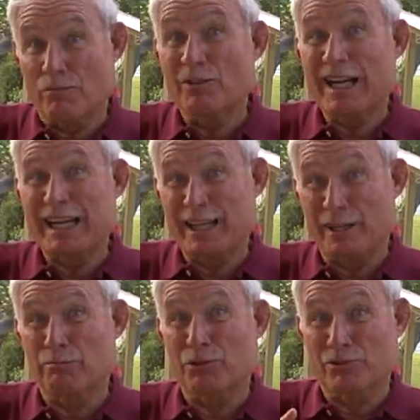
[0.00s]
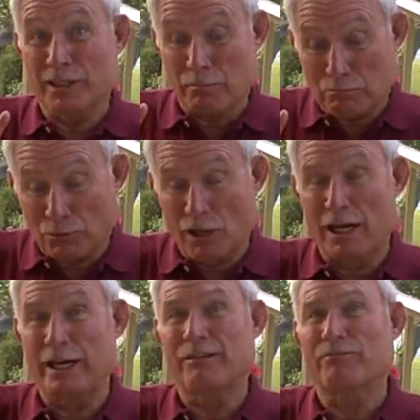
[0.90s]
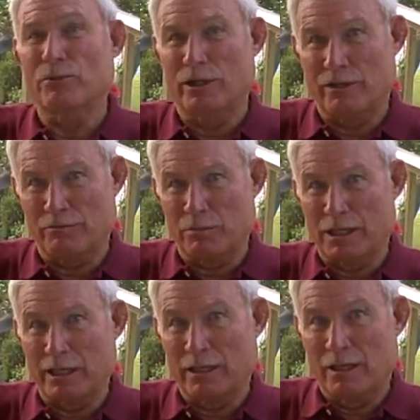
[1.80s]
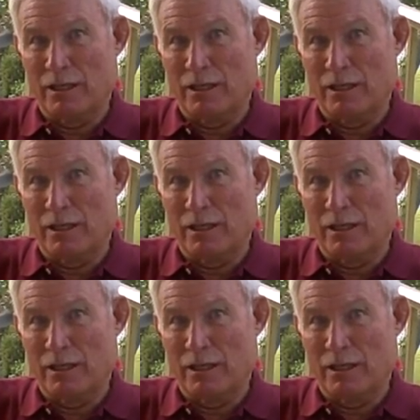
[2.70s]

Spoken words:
98% blind friend of mine,